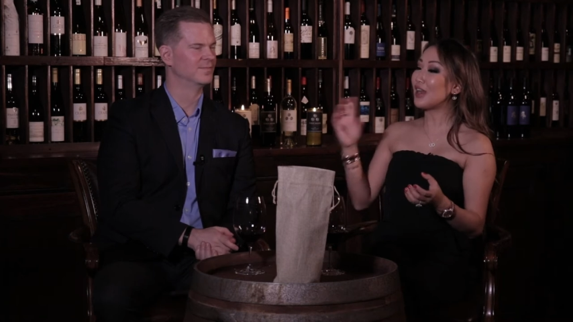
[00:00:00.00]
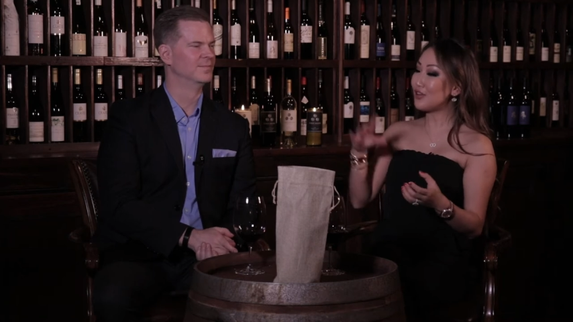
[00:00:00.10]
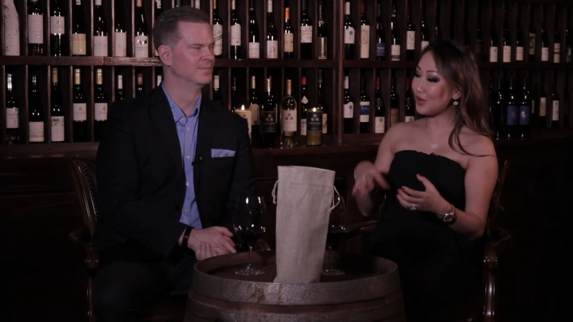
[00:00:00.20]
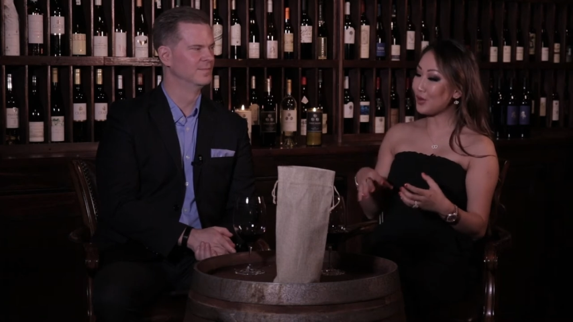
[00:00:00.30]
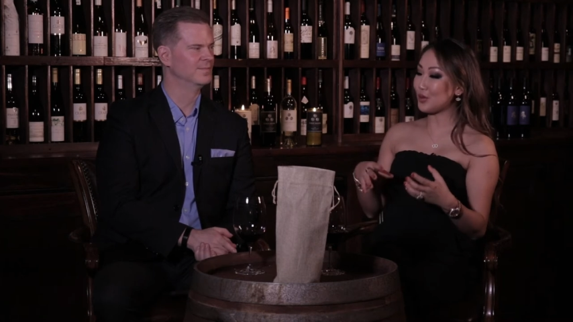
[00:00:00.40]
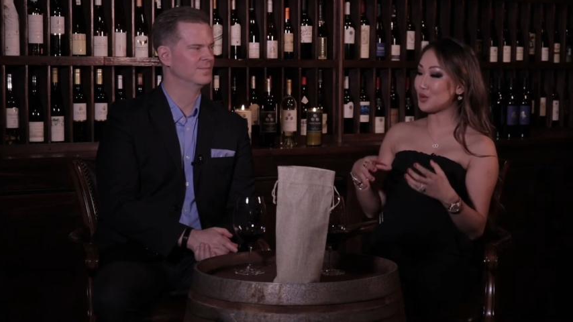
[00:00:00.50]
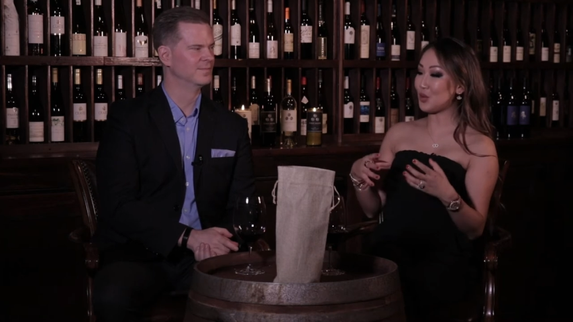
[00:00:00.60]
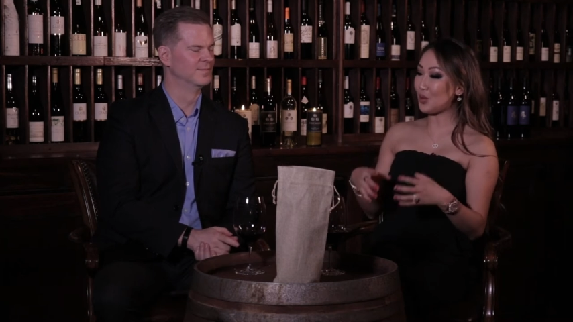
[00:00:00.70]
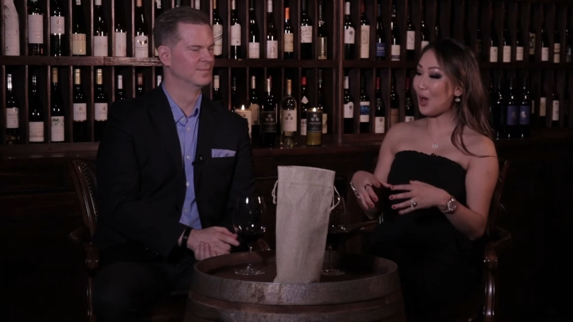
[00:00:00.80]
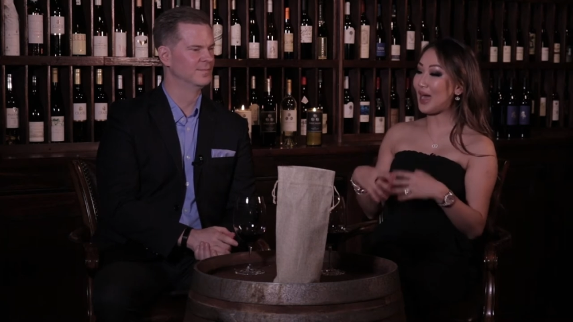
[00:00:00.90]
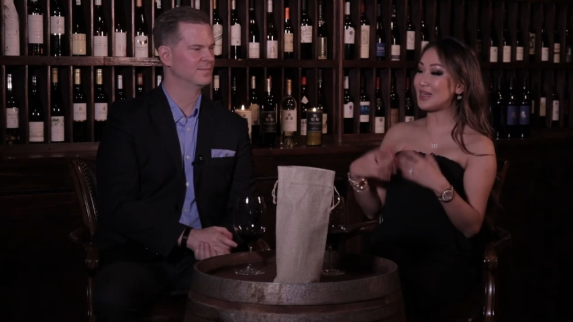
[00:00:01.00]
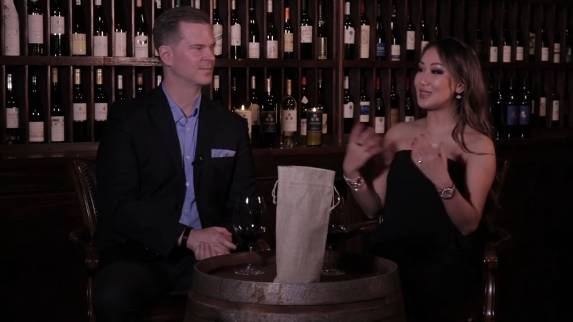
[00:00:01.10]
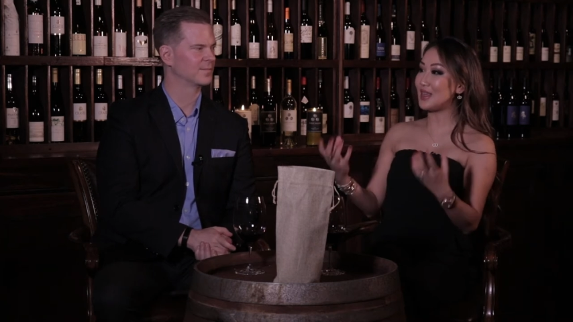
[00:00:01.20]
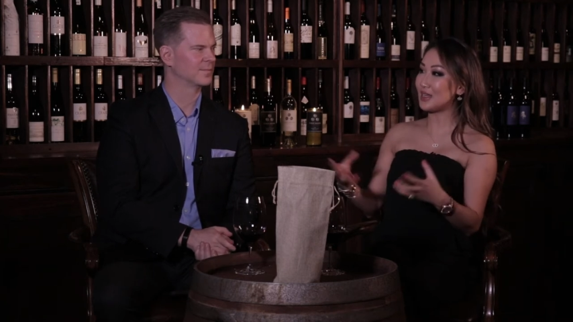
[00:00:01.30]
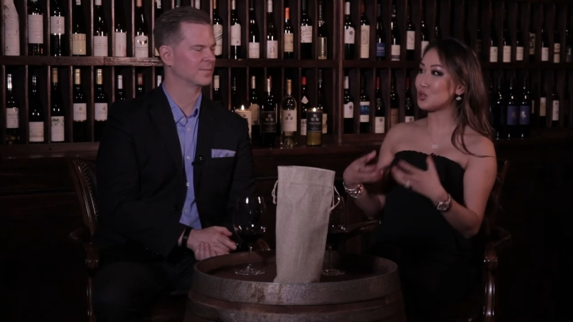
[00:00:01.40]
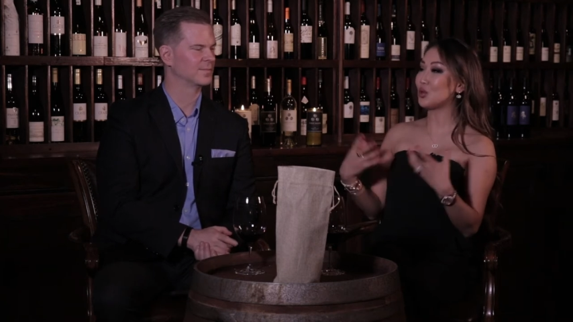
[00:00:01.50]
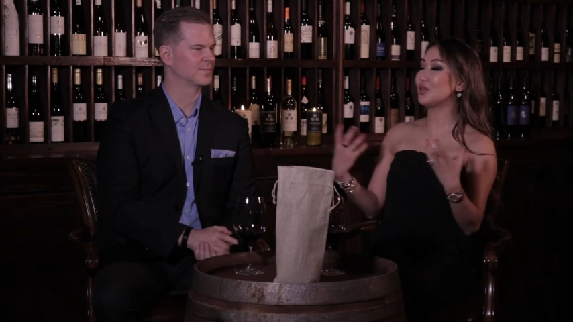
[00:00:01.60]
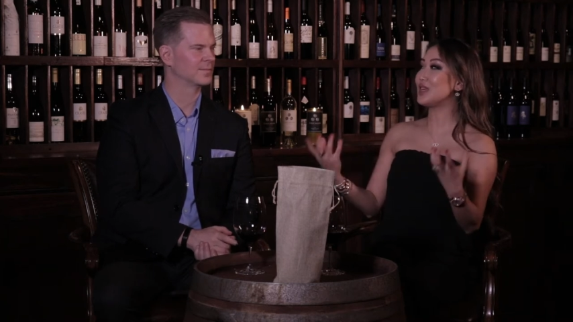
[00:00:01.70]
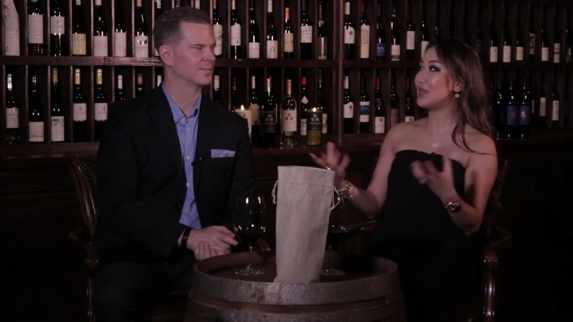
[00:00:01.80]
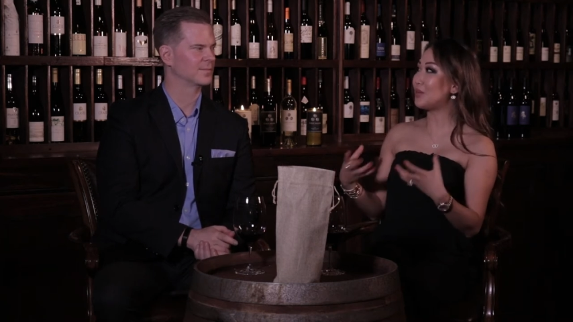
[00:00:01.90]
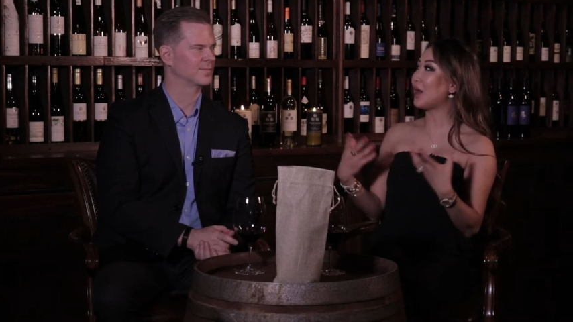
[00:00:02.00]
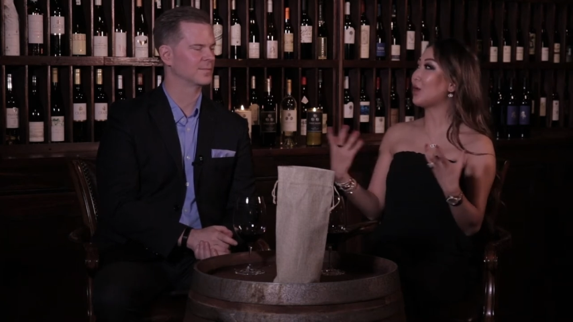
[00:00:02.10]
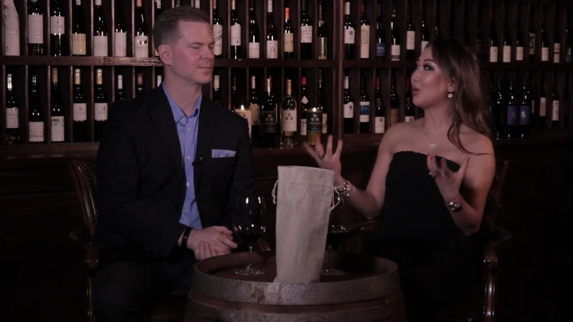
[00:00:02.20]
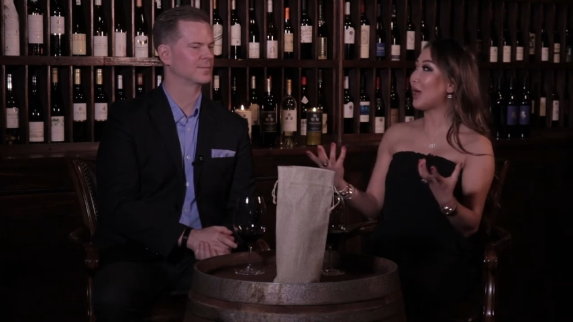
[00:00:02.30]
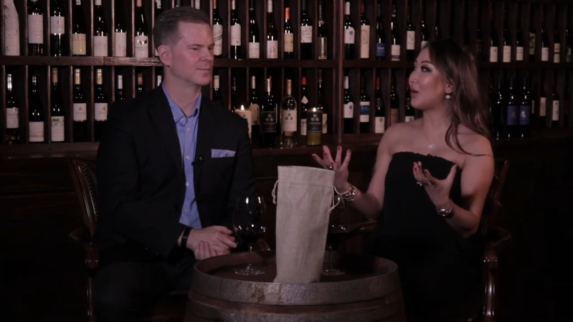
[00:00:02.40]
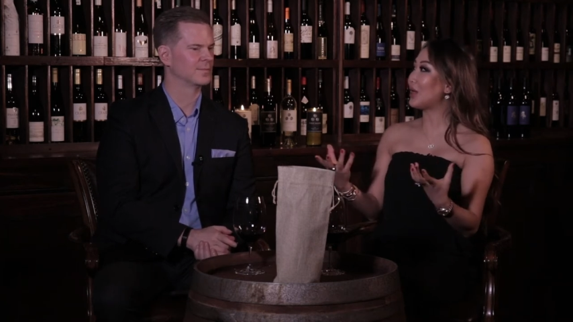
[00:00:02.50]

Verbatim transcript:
Speaker 1: I fill those with wax and they can sort of keep that around